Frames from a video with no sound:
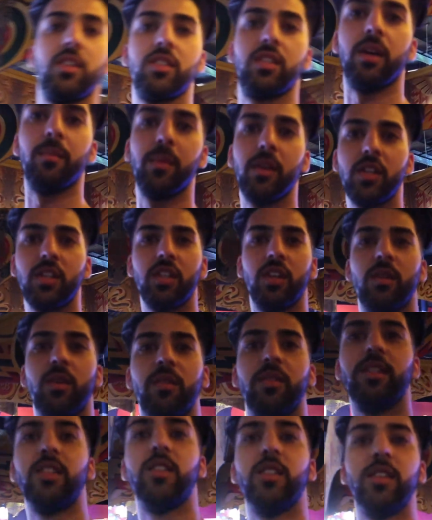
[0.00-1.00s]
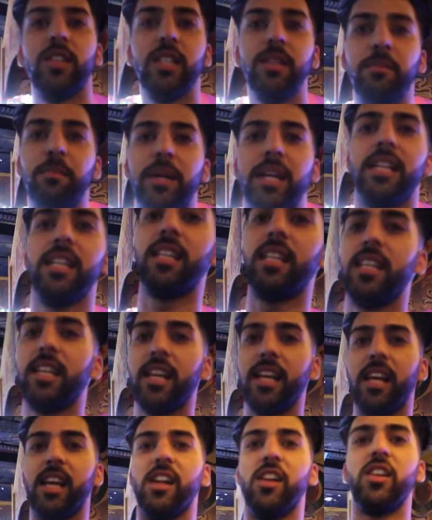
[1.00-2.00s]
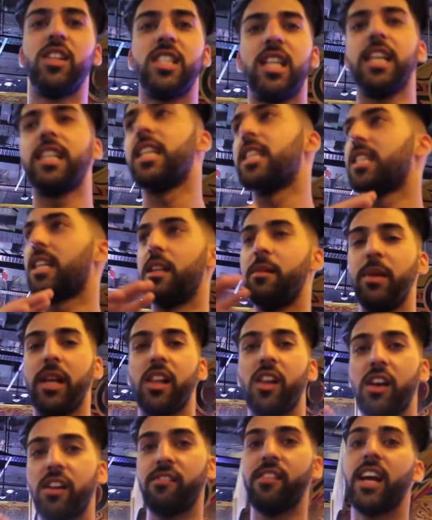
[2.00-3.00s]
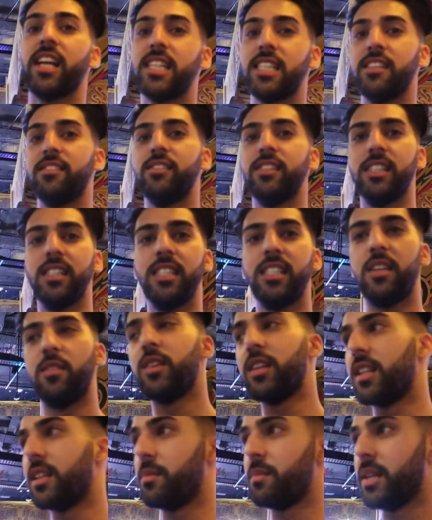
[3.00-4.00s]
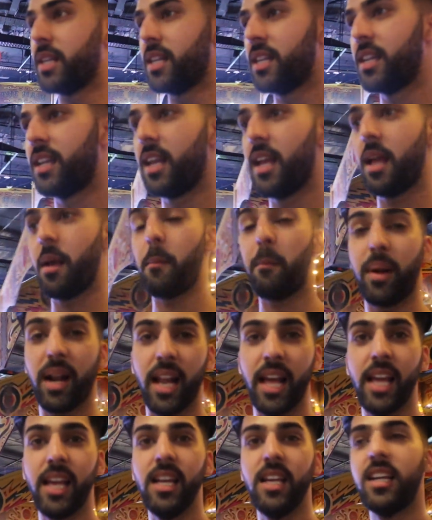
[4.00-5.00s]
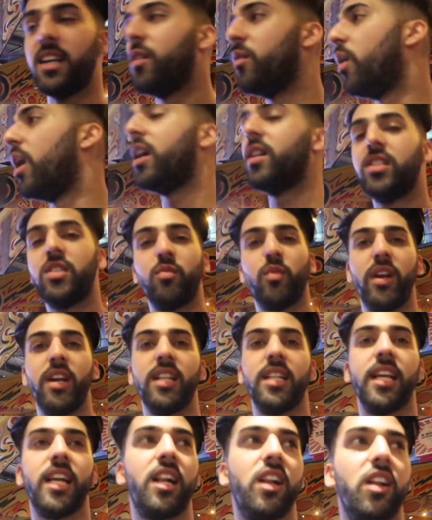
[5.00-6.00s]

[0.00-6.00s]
So I'm not sure what we're doing, but it looks like there's going to be a lot of activities that we're going to be playing whilst wearing their